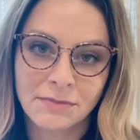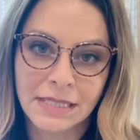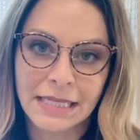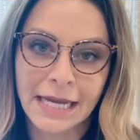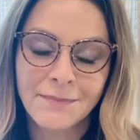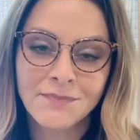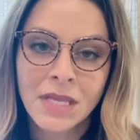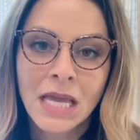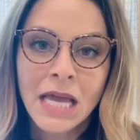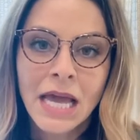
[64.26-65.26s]
media.
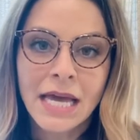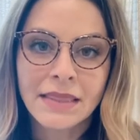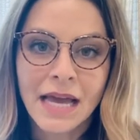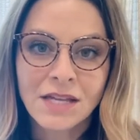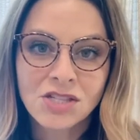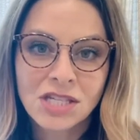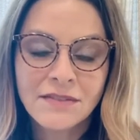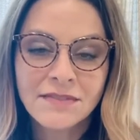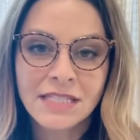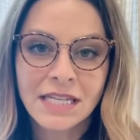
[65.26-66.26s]
And that
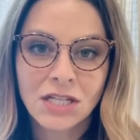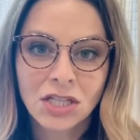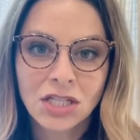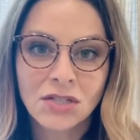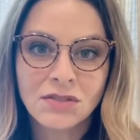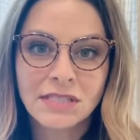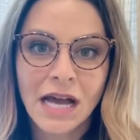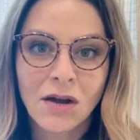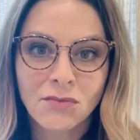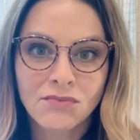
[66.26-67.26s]
shift includes
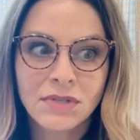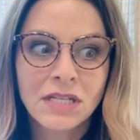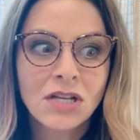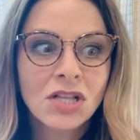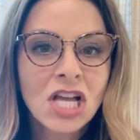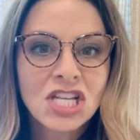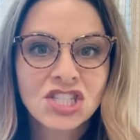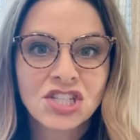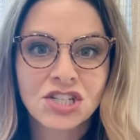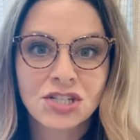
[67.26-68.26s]
a real
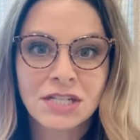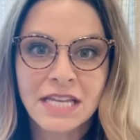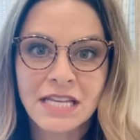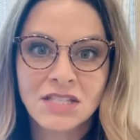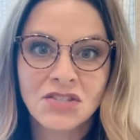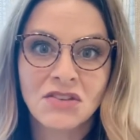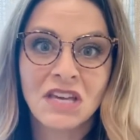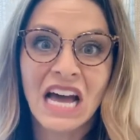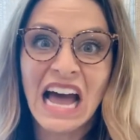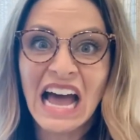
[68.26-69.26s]
turn into
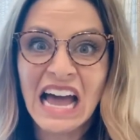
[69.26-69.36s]
the,